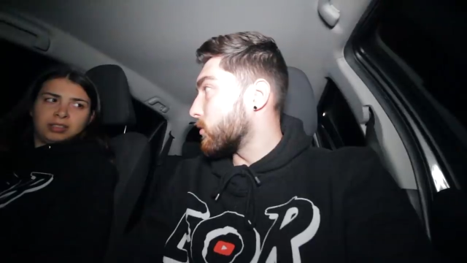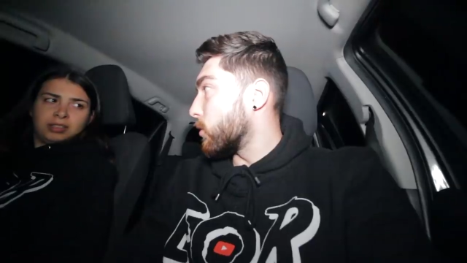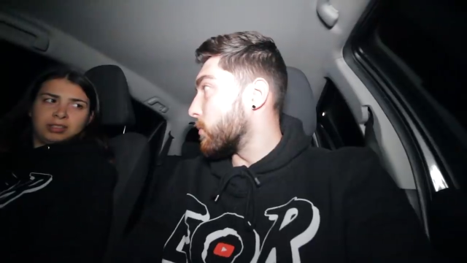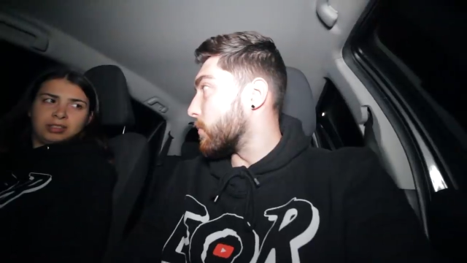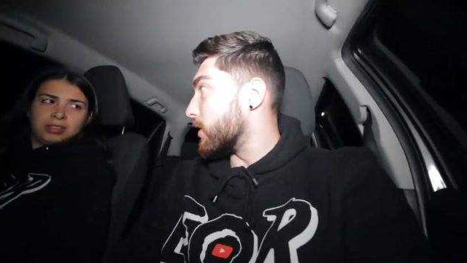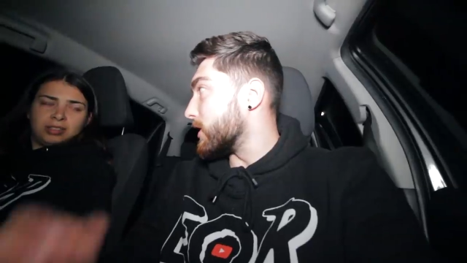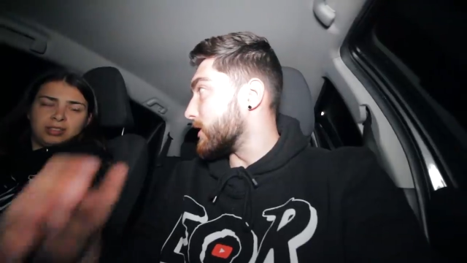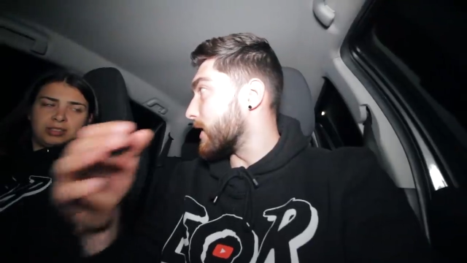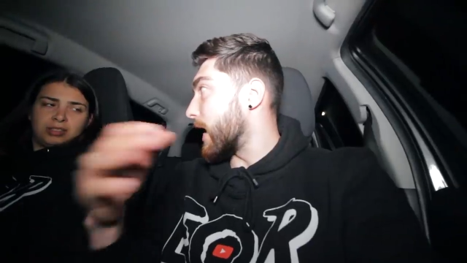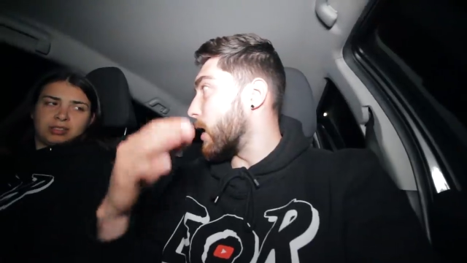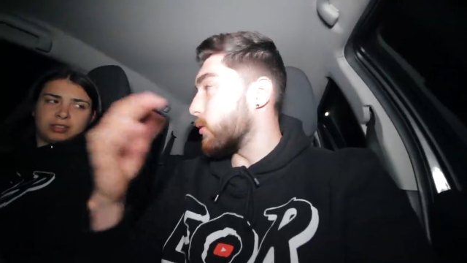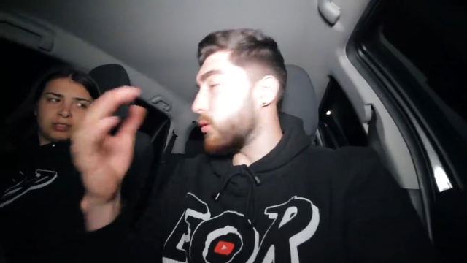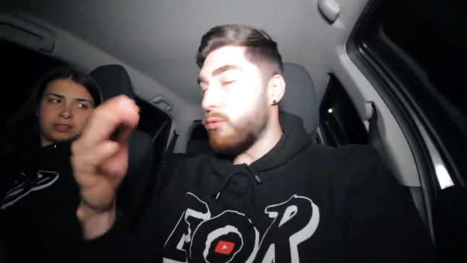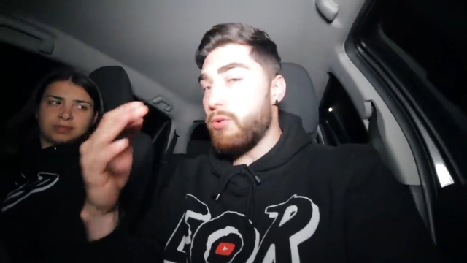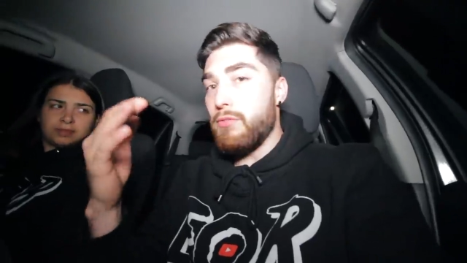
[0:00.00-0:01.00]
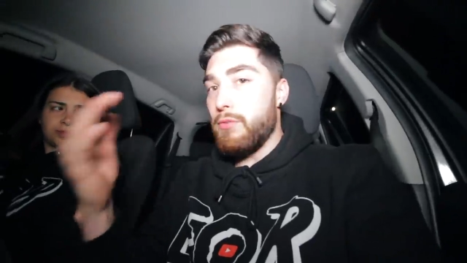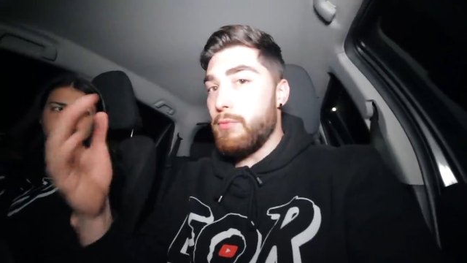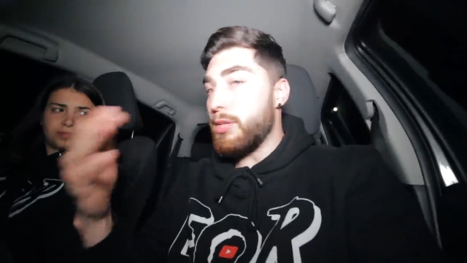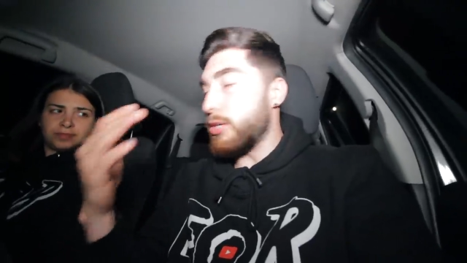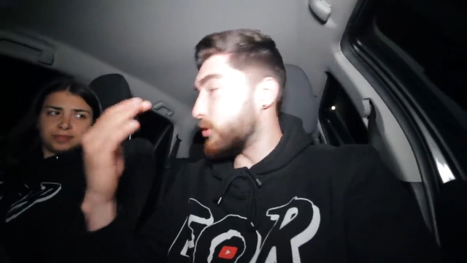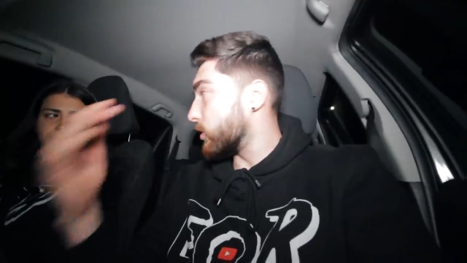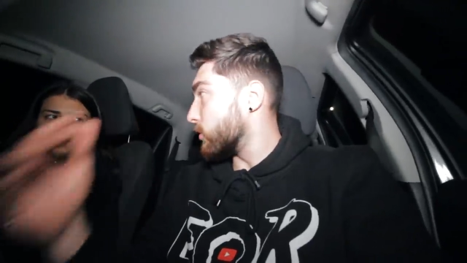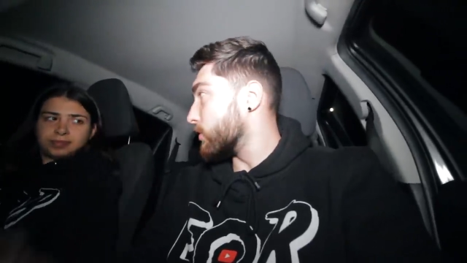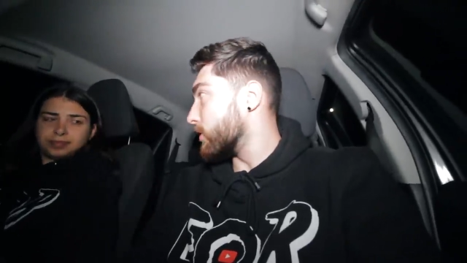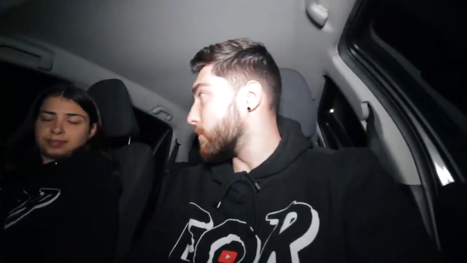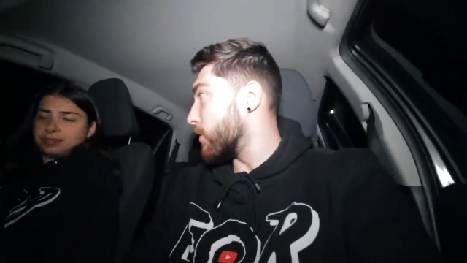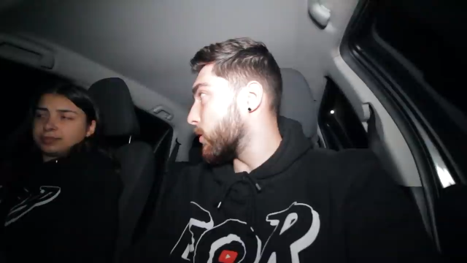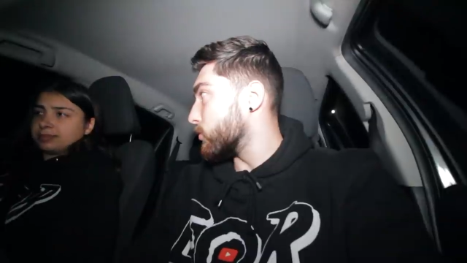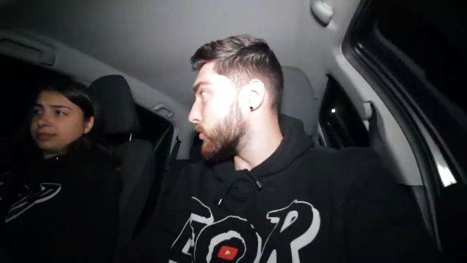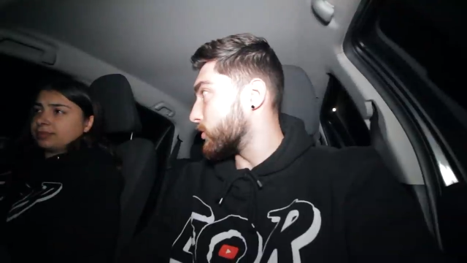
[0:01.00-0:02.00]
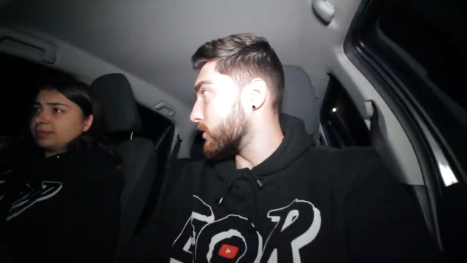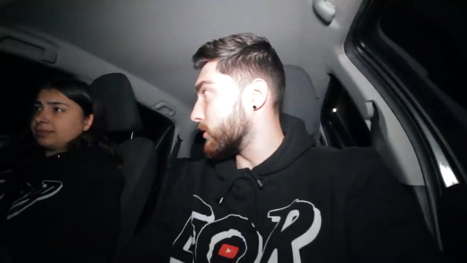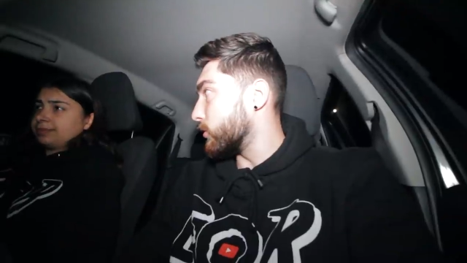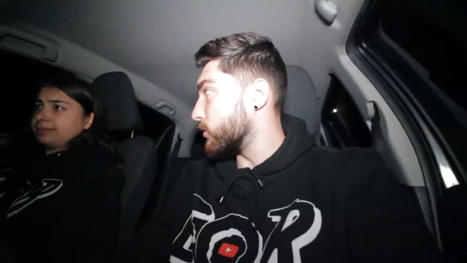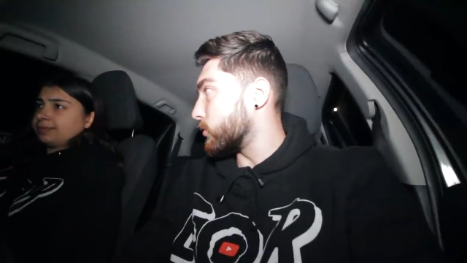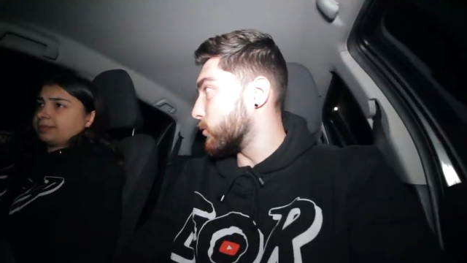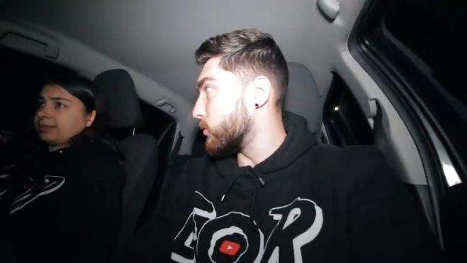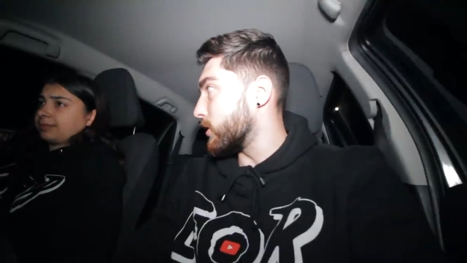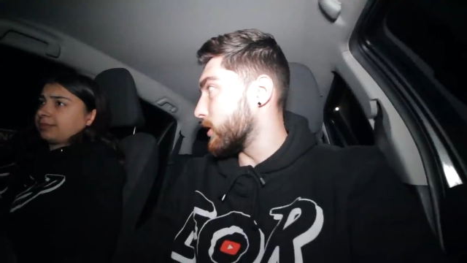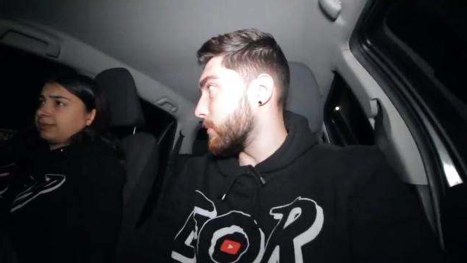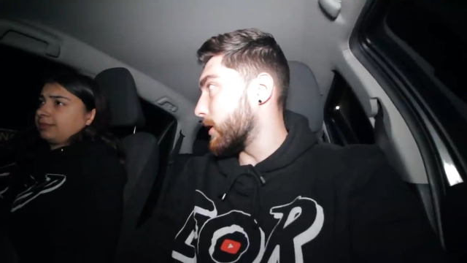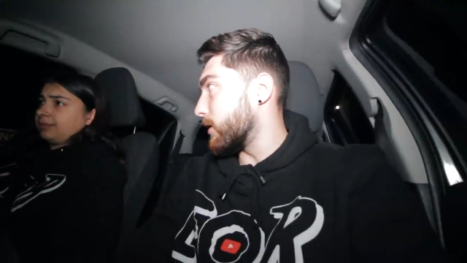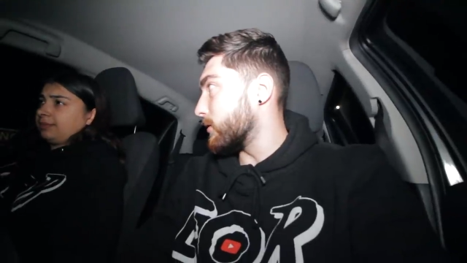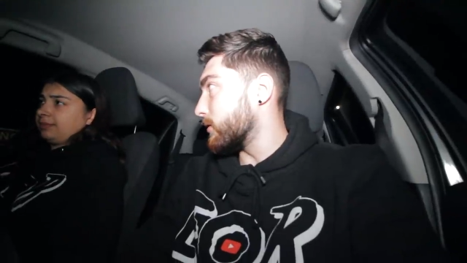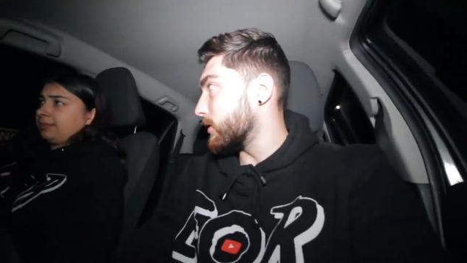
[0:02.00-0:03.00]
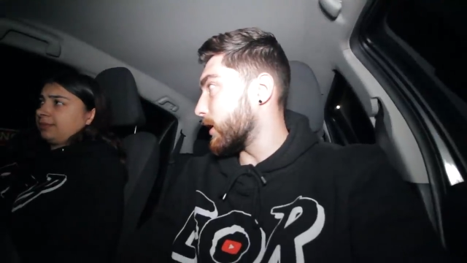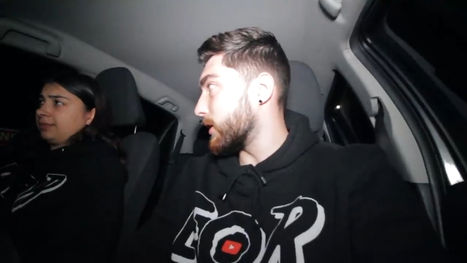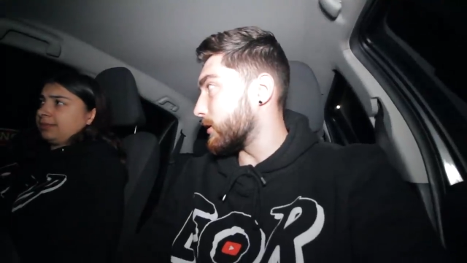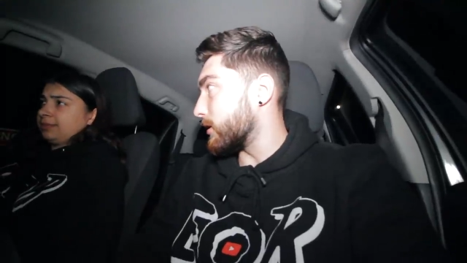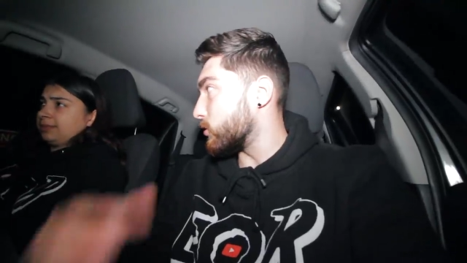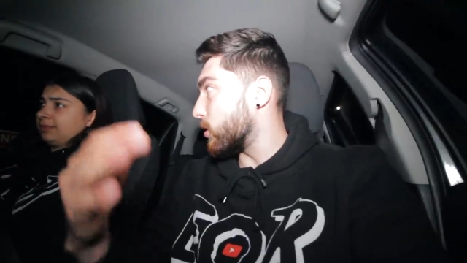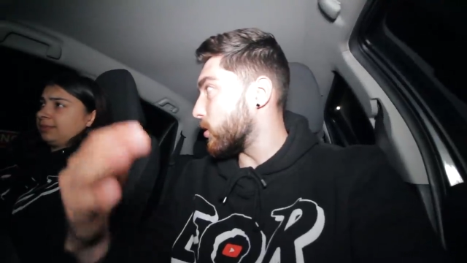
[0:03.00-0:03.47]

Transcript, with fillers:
Speaker 1: No, but it's the algorithm. They show you the post you're talking about, like the